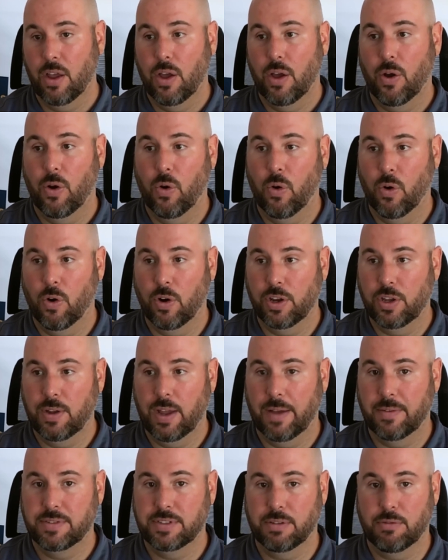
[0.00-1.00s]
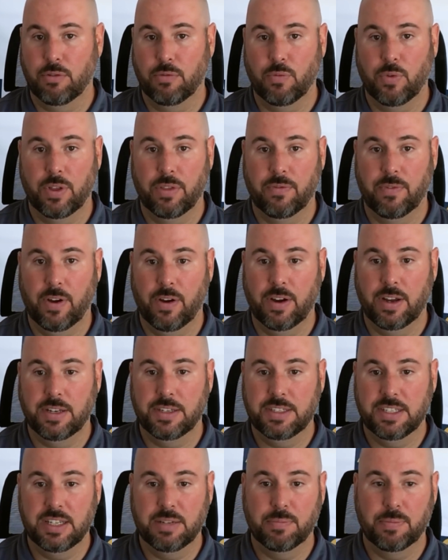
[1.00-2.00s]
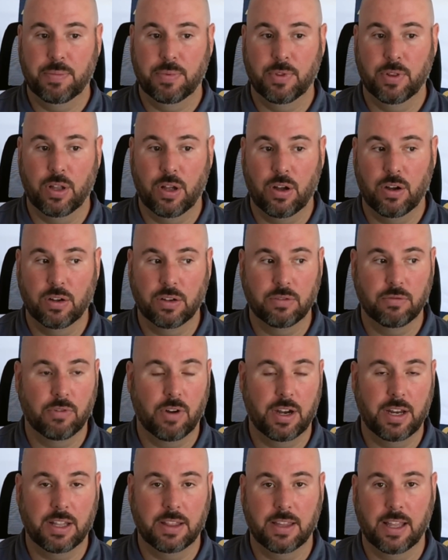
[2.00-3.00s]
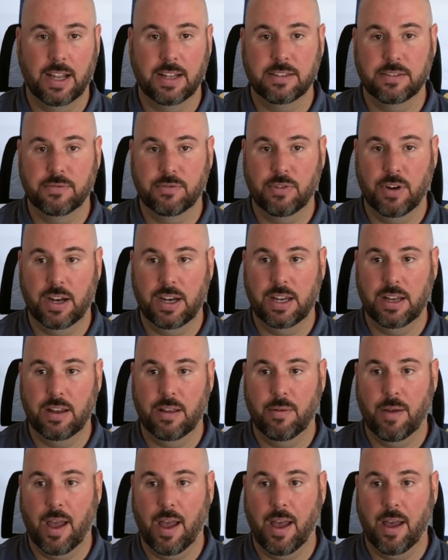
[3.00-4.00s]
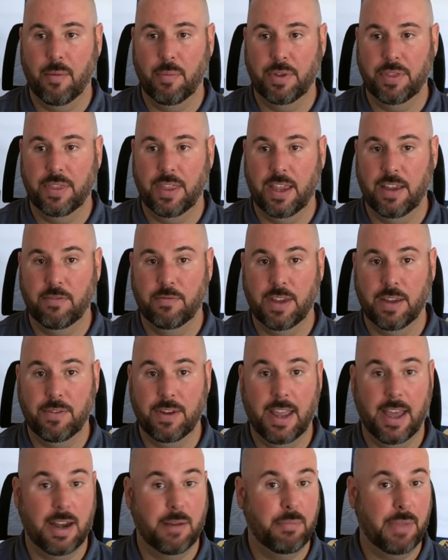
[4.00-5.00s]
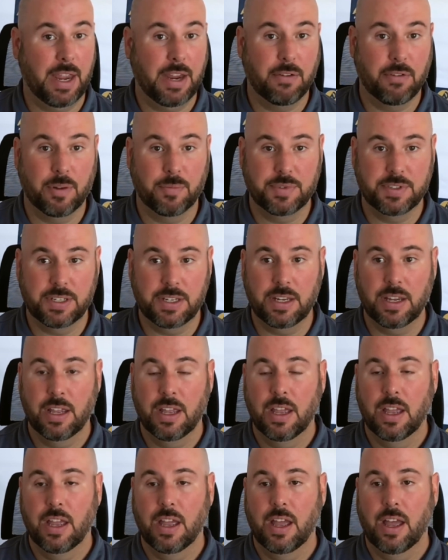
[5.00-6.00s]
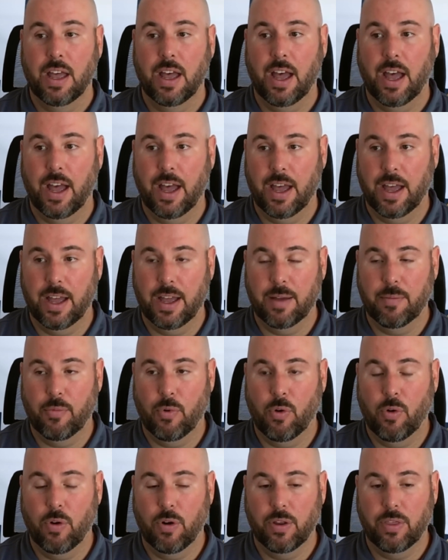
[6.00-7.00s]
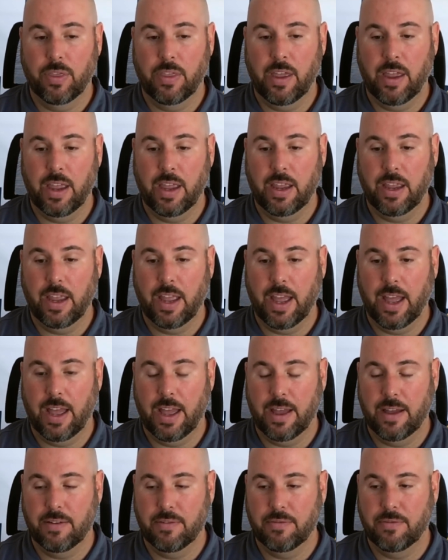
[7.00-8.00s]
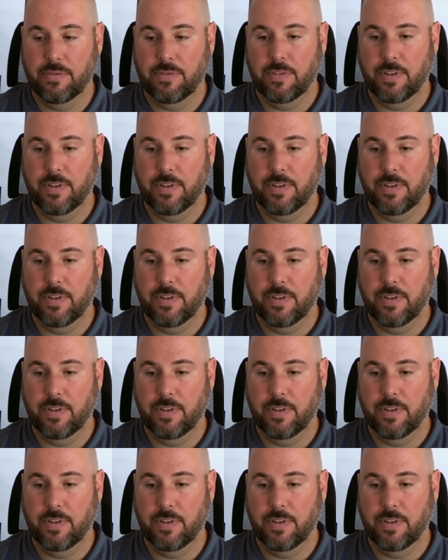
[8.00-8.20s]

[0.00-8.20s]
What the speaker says: Or you have someone with very deep, long-running lines of credit, but they've maybe had a bankruptcy, or they have,